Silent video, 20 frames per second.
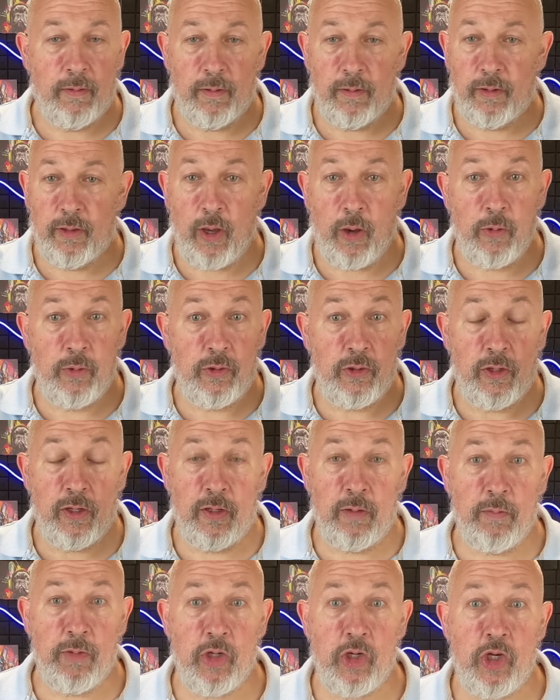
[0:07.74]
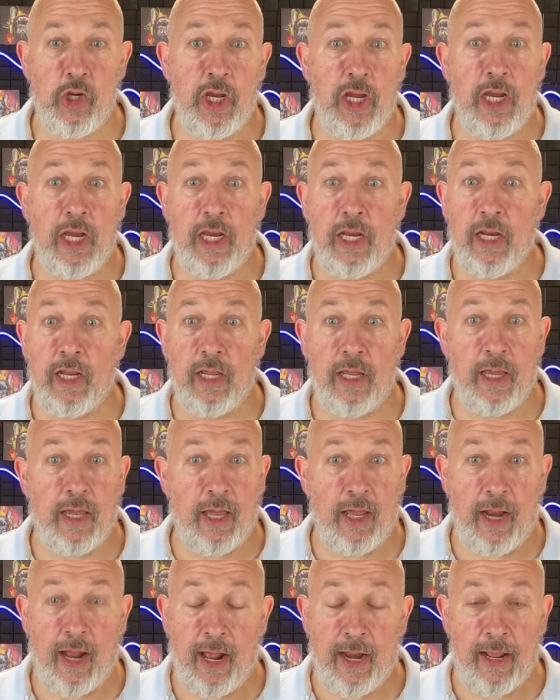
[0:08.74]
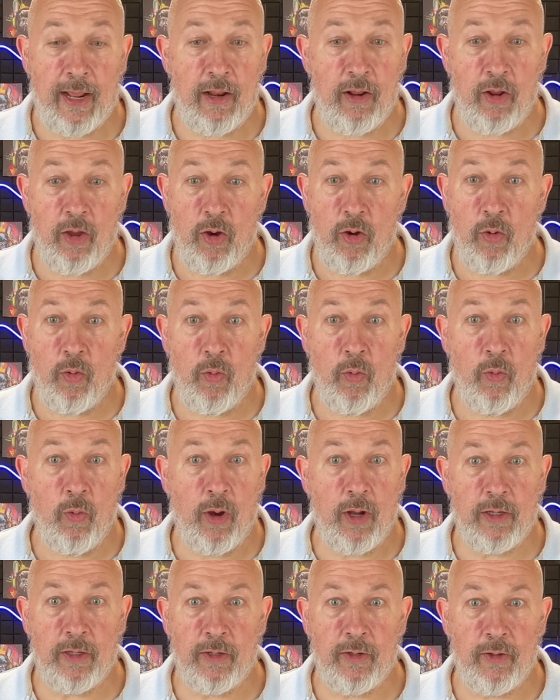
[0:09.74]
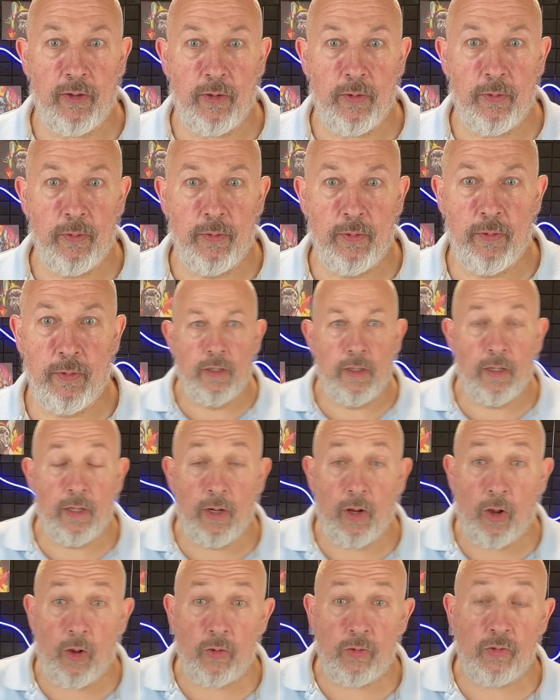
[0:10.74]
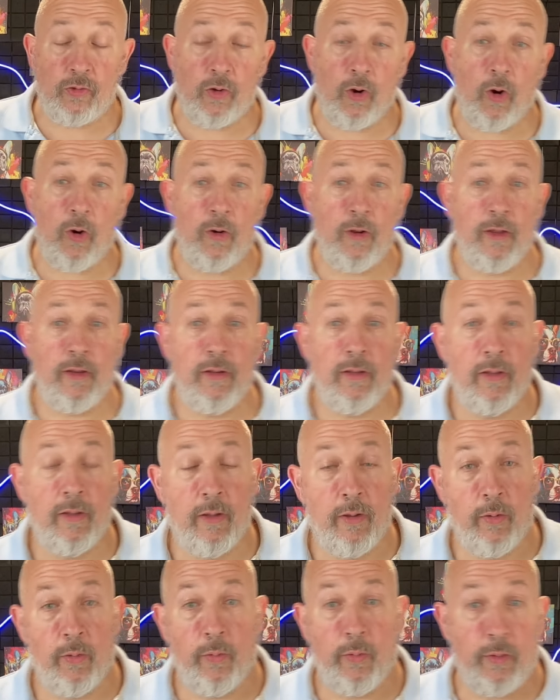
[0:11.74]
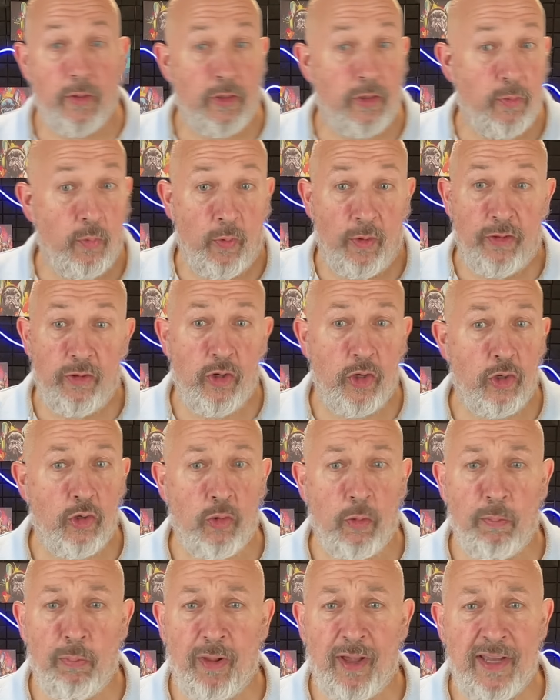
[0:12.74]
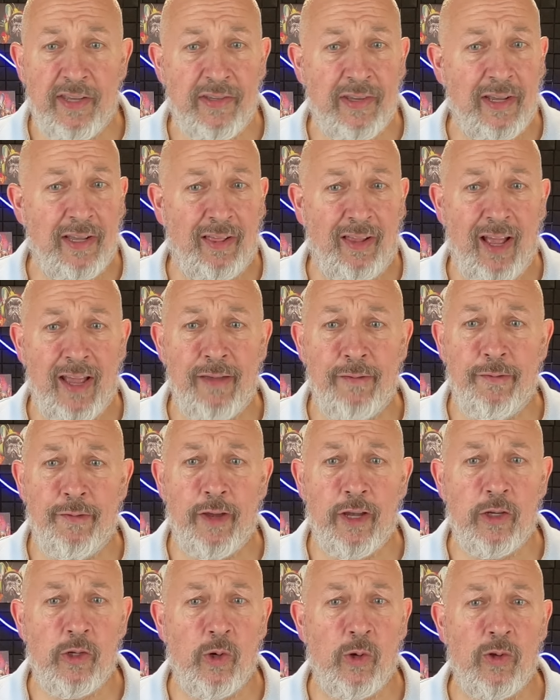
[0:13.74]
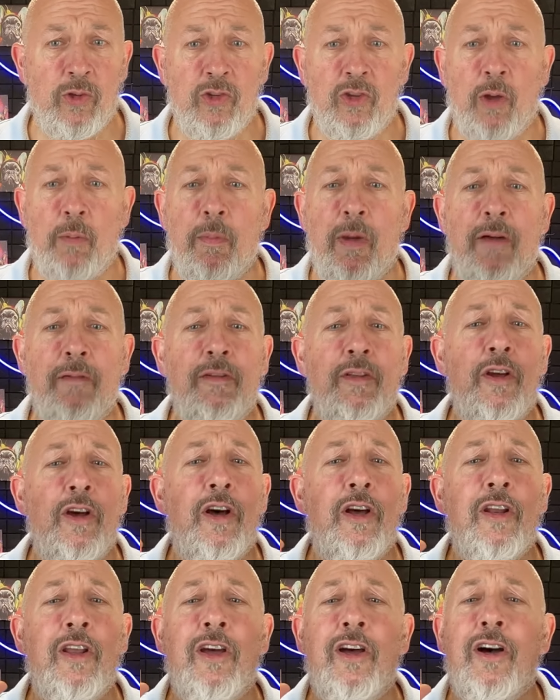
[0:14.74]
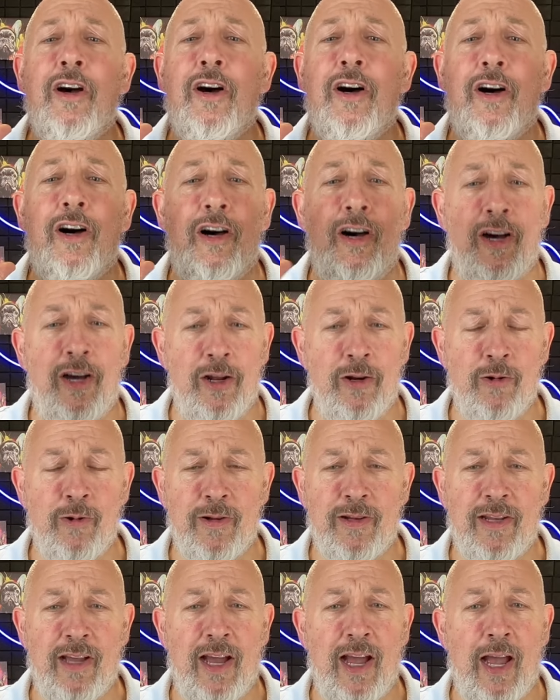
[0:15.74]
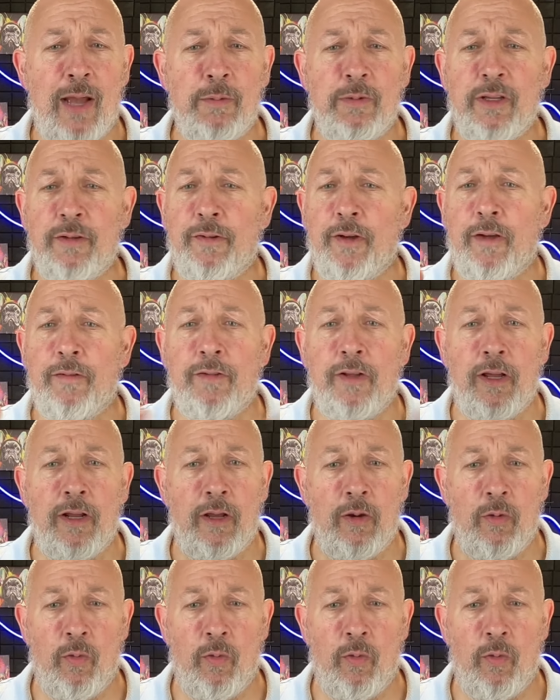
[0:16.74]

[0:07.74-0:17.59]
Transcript: ghost in the machine and I didn't know what to do. It all started with just replacing a light fixture, something I've done 100 times if I've done it